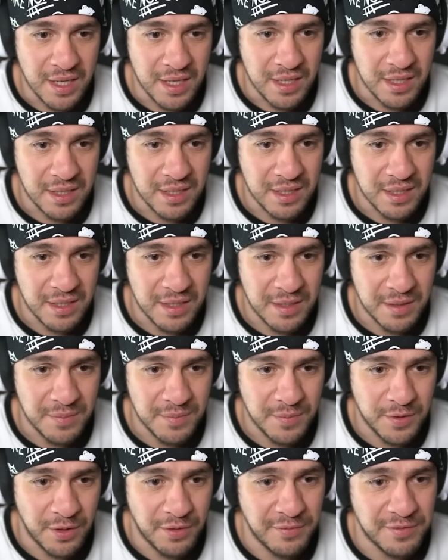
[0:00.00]

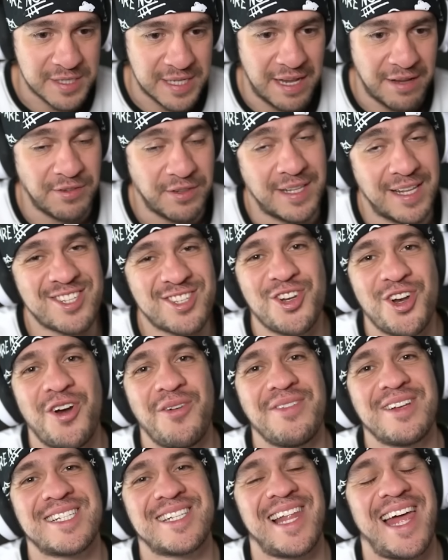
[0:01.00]
I'm nervous laughing. That's a
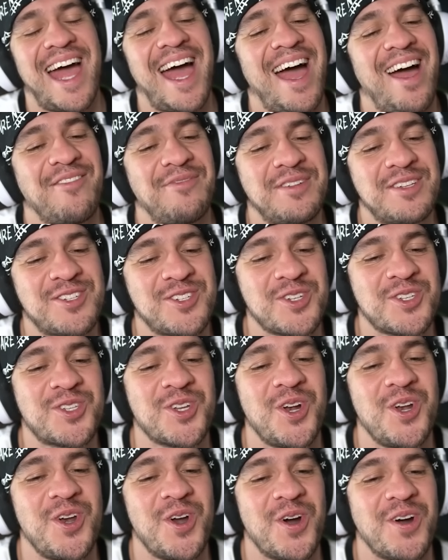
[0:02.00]
nervous laugh. It's just a
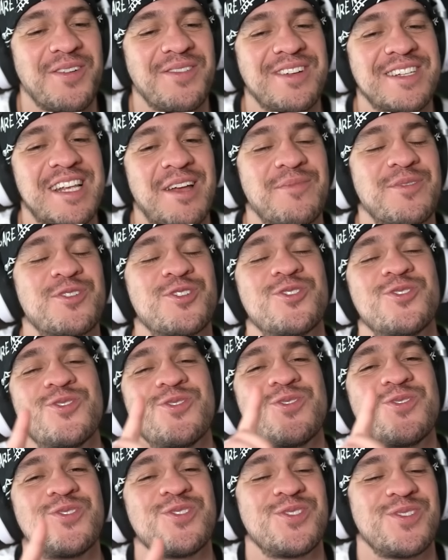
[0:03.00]
nervous...
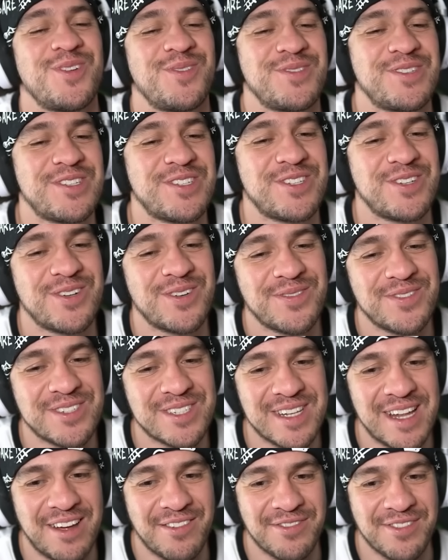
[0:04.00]
I'm just nervous
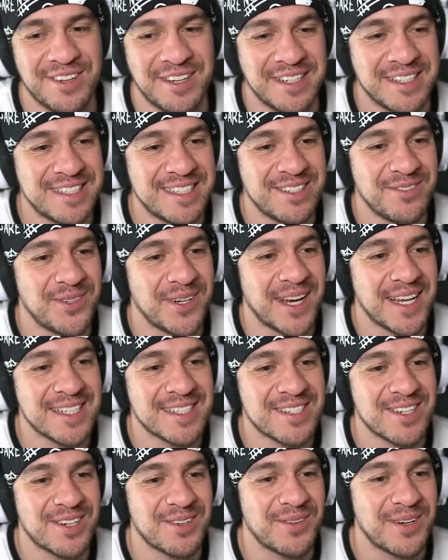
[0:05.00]
laughing. See, when I
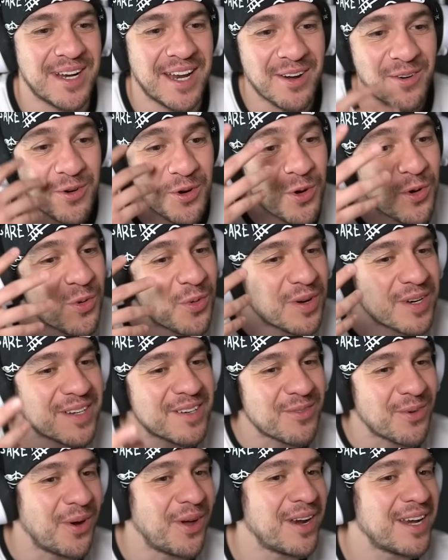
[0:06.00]
don't know
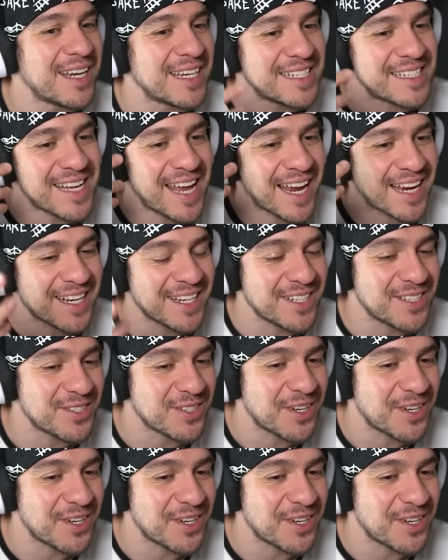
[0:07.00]
what exactly to